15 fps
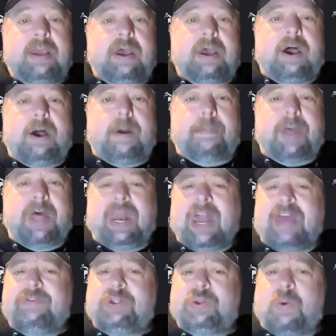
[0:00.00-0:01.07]

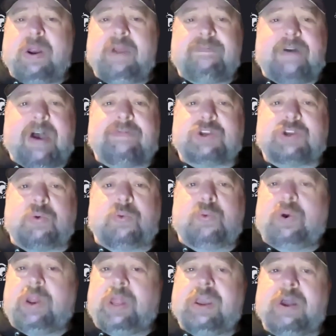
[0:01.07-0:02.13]
11.25 is a
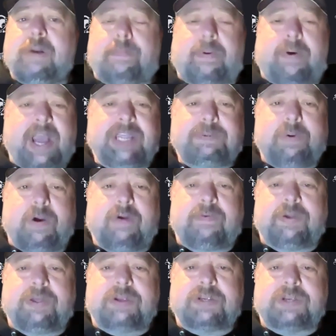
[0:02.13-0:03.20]
really good price point
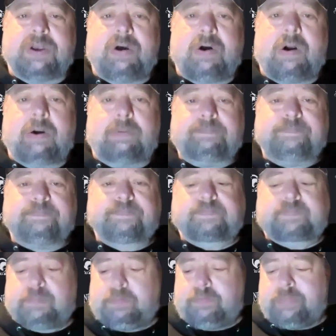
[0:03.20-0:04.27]
for this cigar.
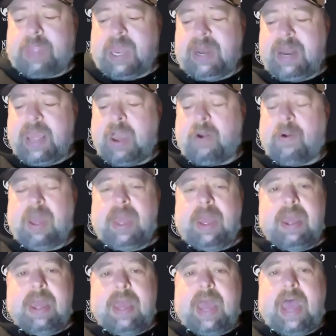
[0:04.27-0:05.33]
Now,
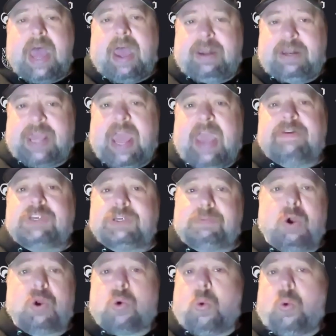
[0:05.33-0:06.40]
I have
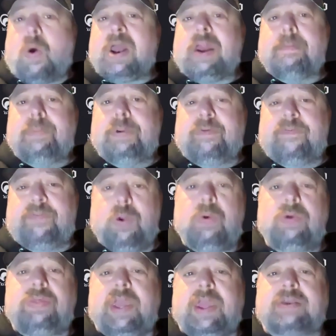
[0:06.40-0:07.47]
smoked quite few
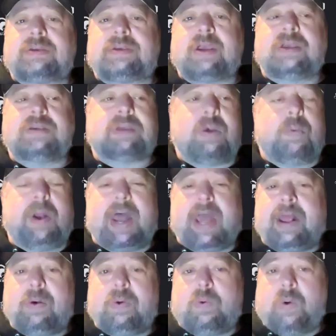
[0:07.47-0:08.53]
of these because when
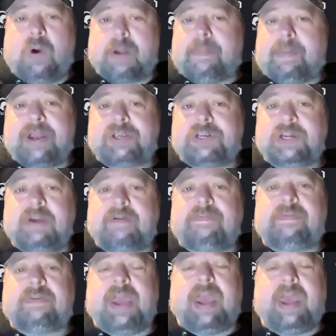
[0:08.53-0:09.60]
I work my
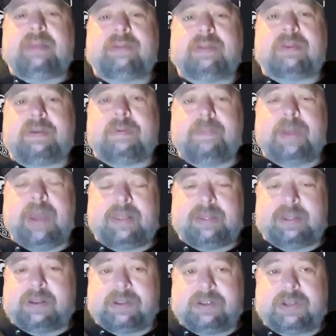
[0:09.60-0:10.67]
shift at
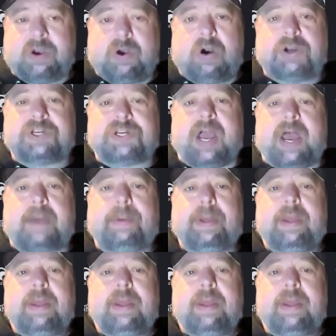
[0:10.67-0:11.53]
the cigar shop,